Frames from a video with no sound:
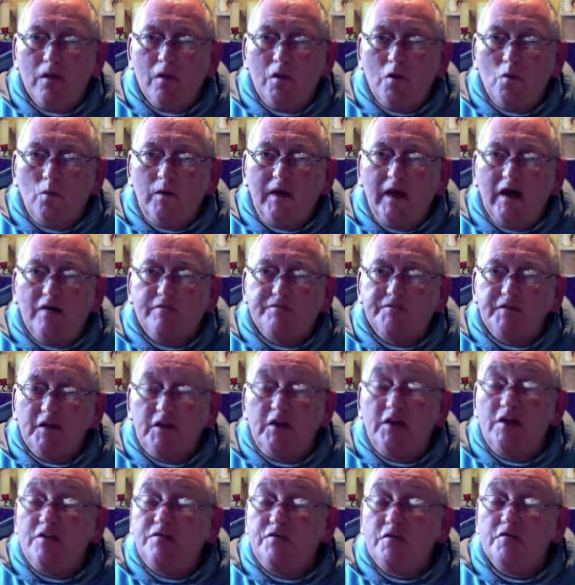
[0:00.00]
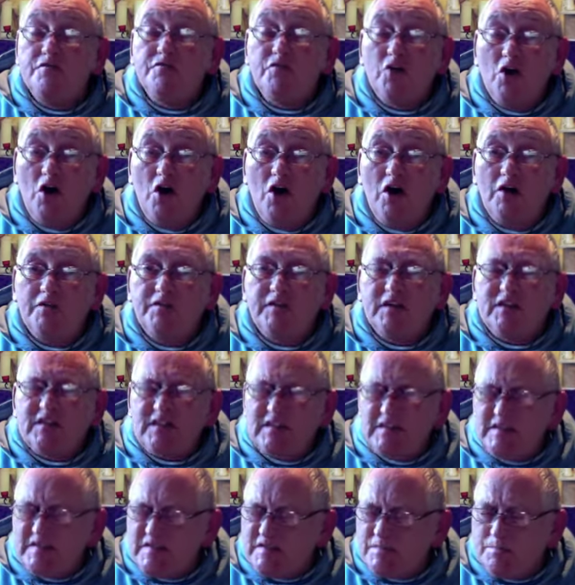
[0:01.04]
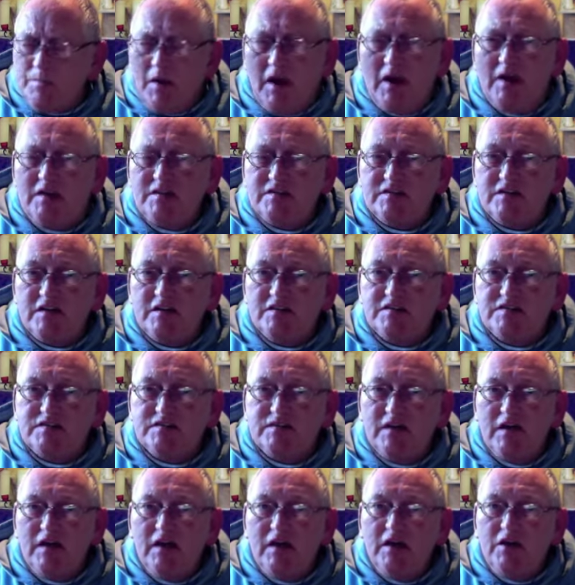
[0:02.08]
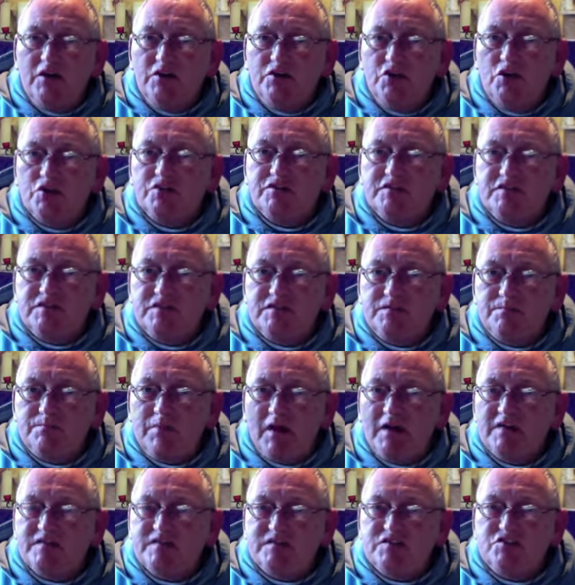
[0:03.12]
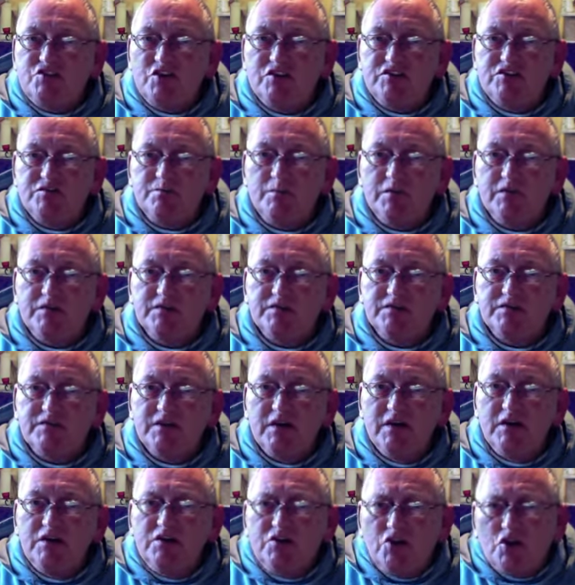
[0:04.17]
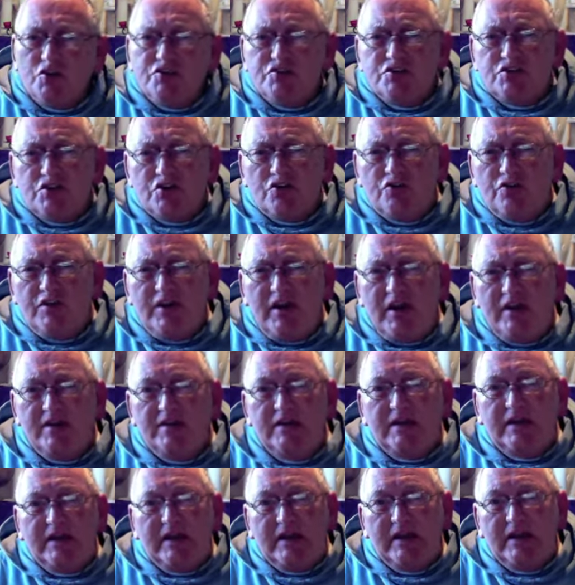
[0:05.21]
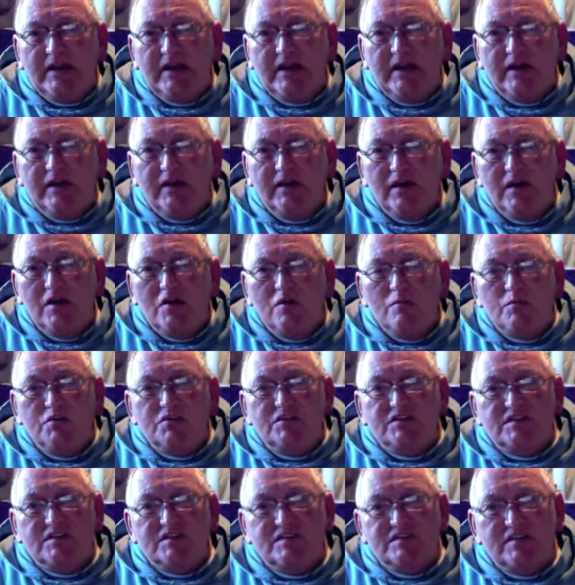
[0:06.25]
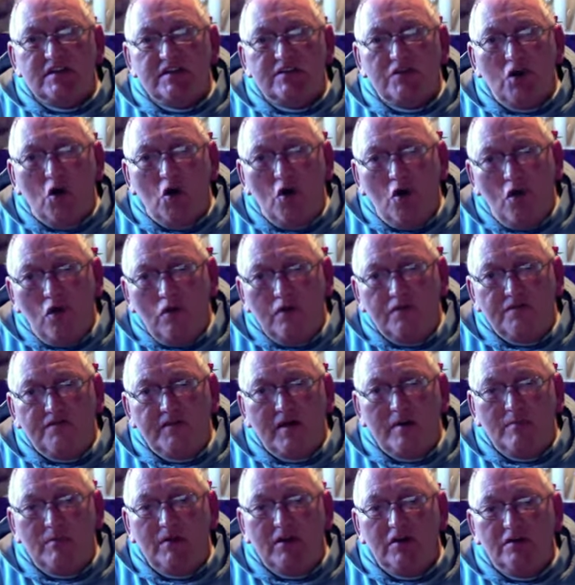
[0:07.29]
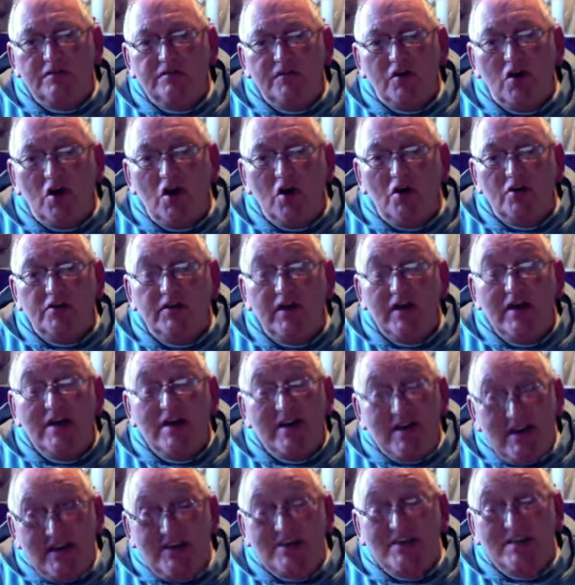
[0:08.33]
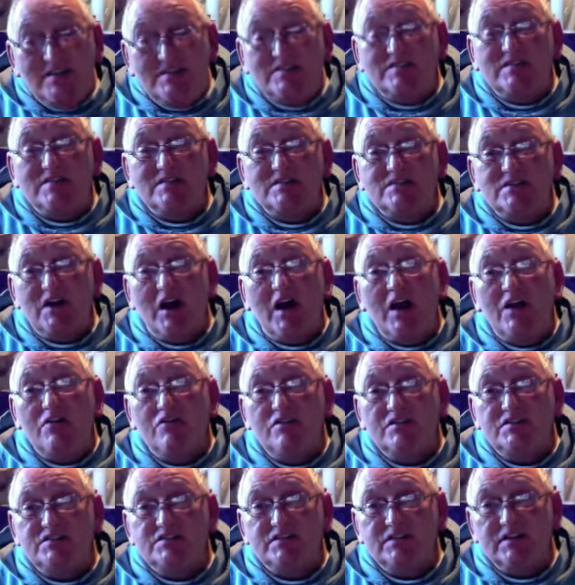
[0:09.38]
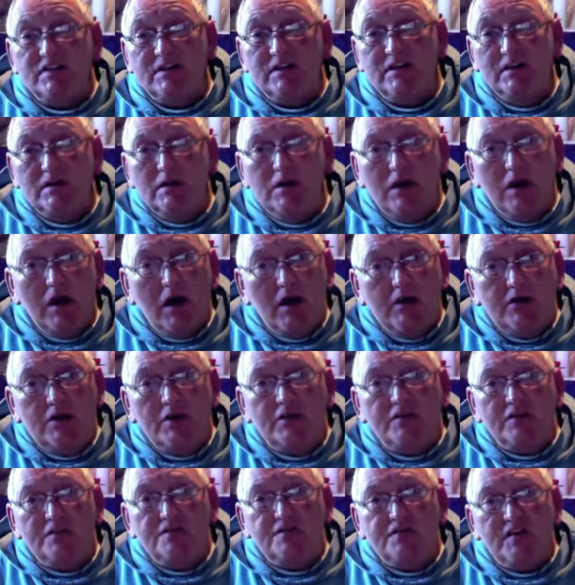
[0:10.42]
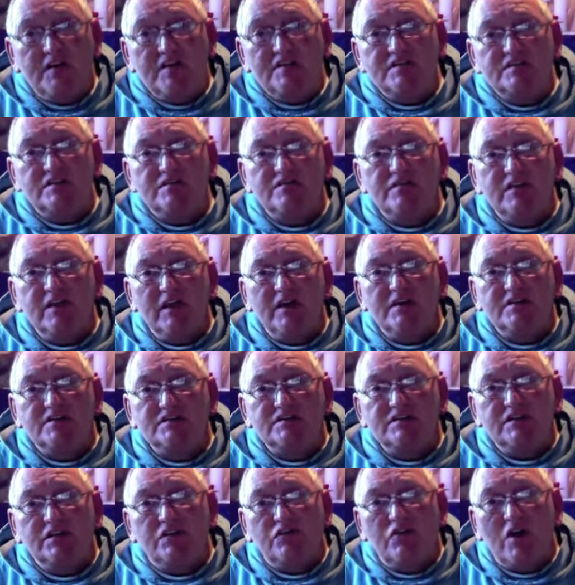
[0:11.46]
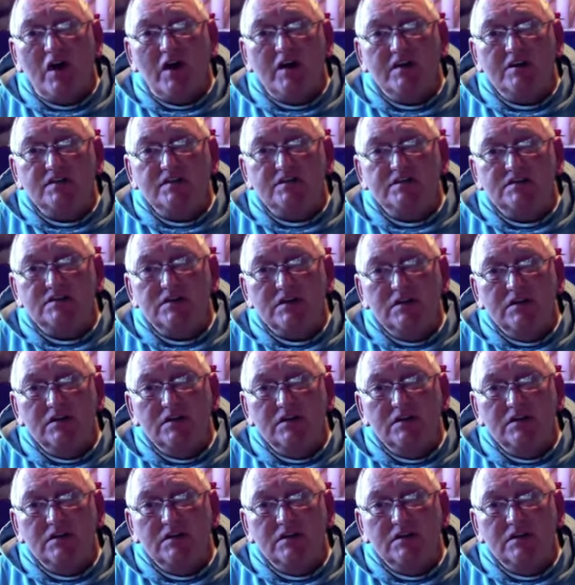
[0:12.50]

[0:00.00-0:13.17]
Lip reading: We have the love of God that inspires us not to pass judgment, not to create a clique, but to see the whole family of God in its entirety. Another face of the Antichrist